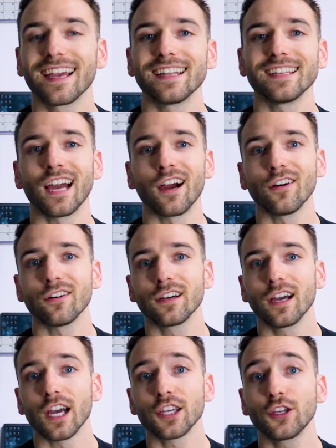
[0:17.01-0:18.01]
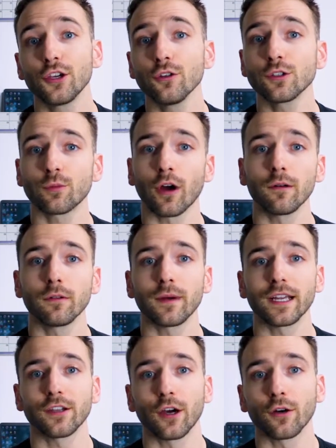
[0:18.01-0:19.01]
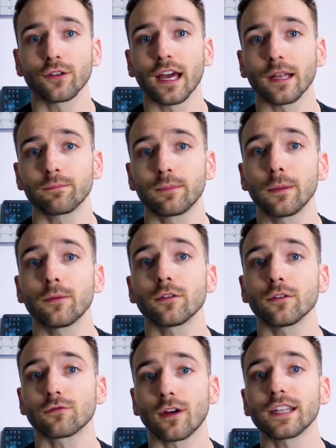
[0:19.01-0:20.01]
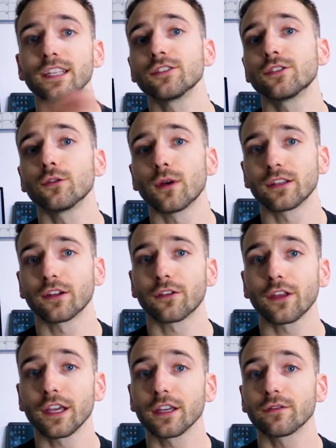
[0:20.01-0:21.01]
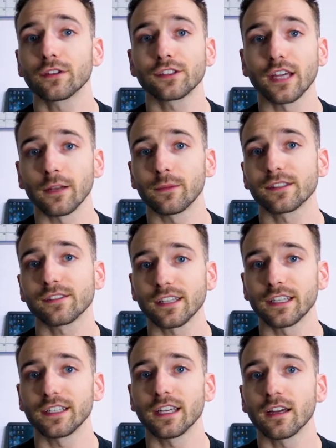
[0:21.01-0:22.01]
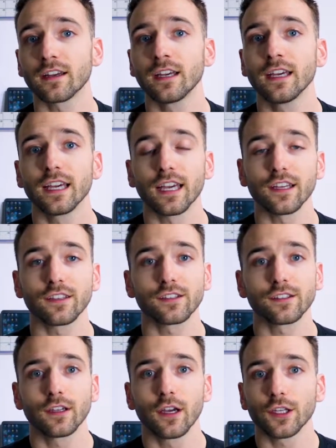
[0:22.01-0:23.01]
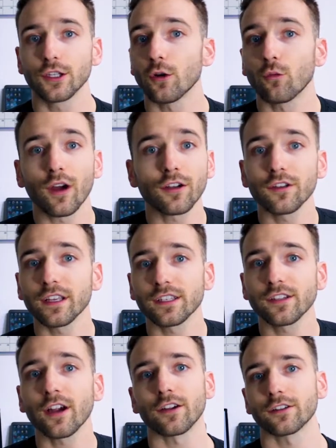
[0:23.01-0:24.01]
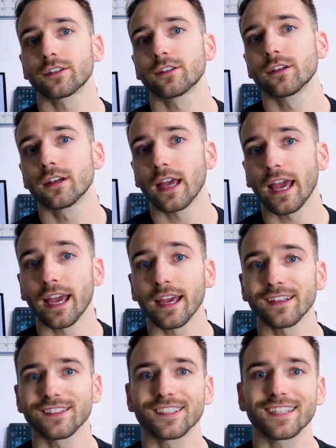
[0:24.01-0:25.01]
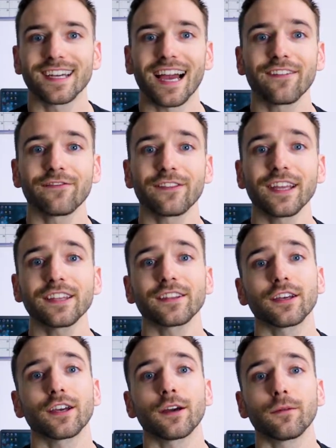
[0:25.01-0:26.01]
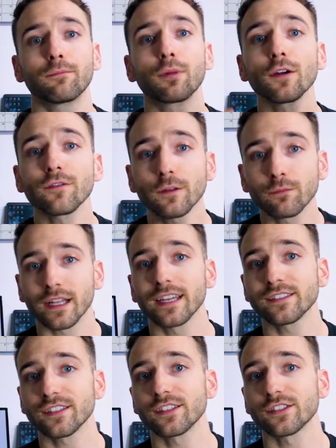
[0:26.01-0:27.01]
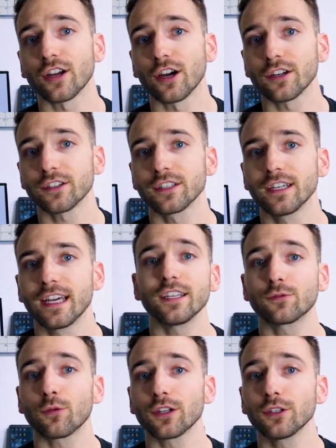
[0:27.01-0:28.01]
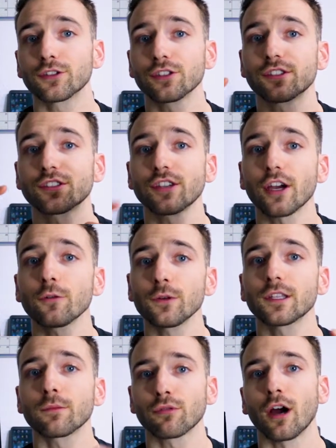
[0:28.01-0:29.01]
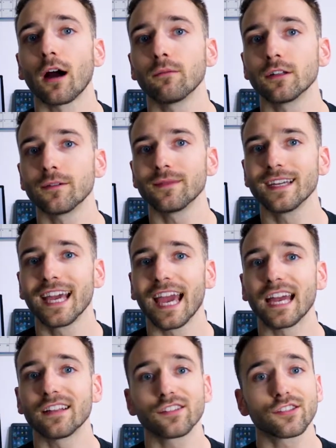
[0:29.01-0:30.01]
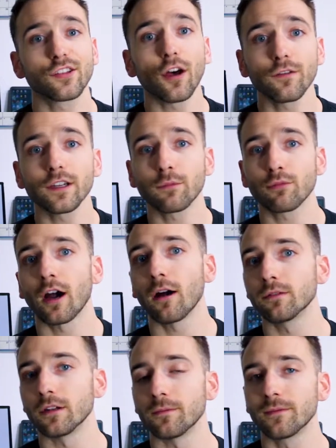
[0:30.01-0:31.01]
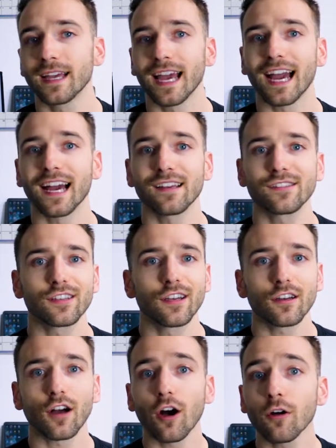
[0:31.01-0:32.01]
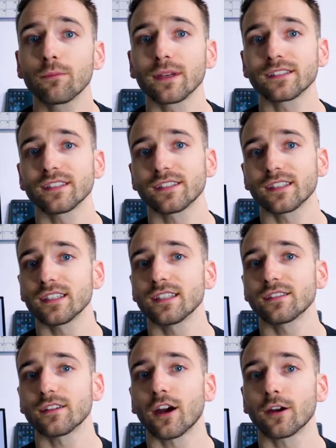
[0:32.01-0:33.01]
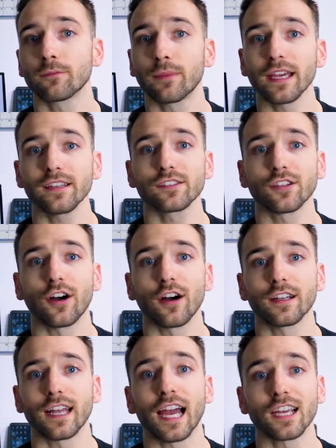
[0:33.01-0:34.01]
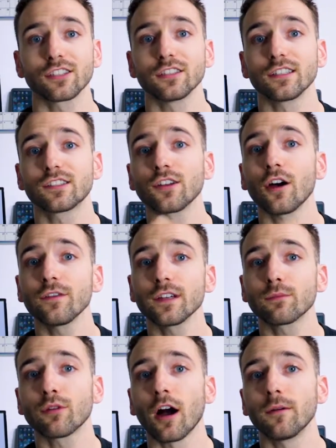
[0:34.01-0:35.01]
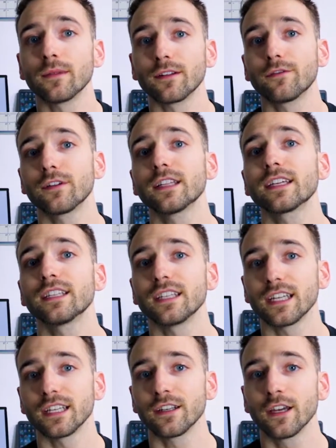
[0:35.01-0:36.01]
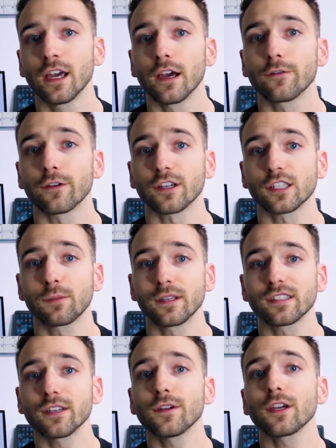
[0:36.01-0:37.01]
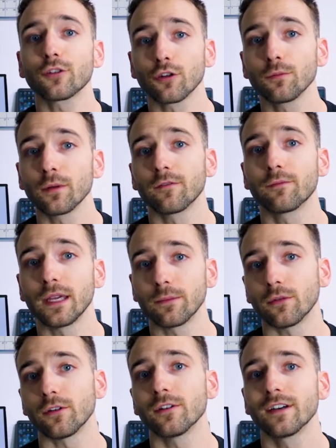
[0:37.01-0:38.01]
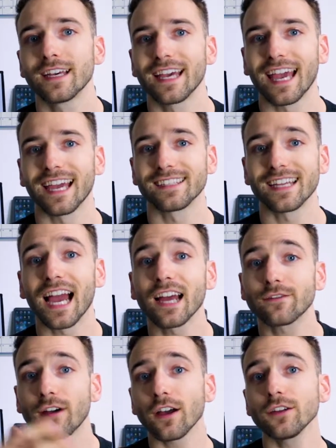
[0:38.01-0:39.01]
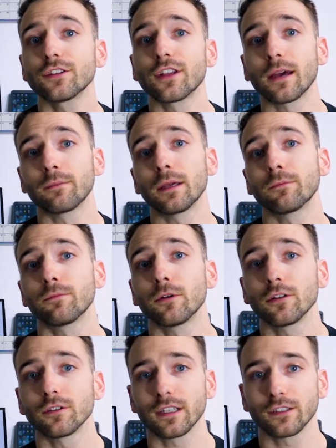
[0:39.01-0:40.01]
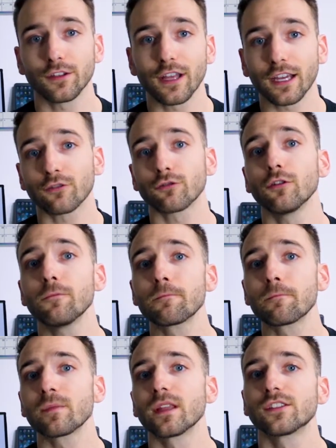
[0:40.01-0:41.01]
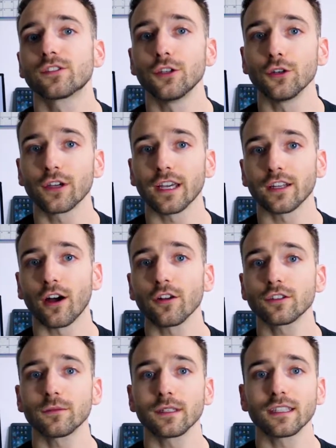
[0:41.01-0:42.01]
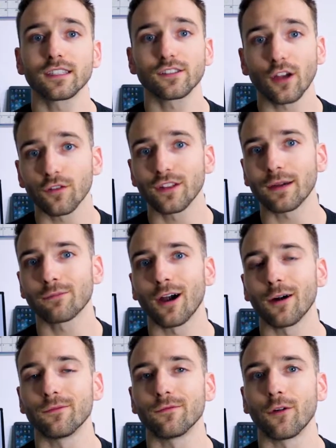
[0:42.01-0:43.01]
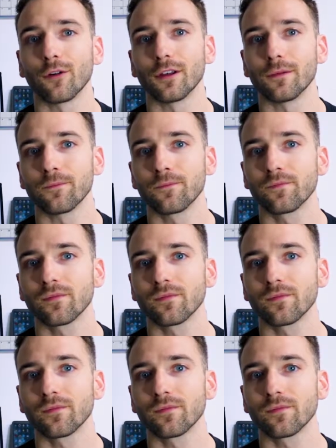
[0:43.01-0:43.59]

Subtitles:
Now, a huge problem I know that people run into when they're thinking of their side business idea is, where do they start? And I think the perfect place to start is where you should start with a problem and solving a problem, as all businesses are based on actually solving a problem and filling a need for a specific group of people, and to add value to that group, so you can ultimately solve that problem for them.